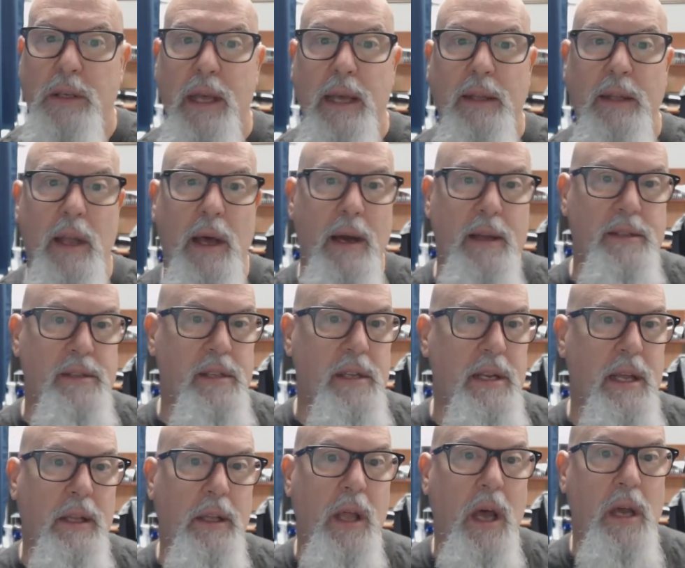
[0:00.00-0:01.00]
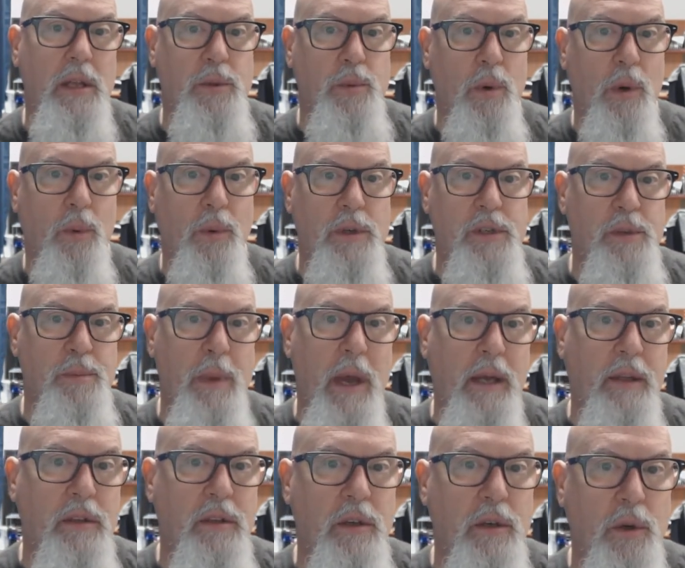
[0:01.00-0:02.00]
deadlines will
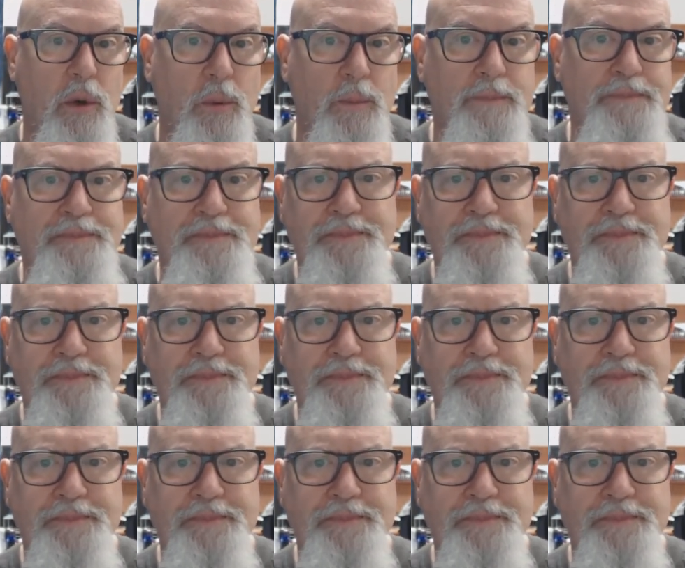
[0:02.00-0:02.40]
respect you.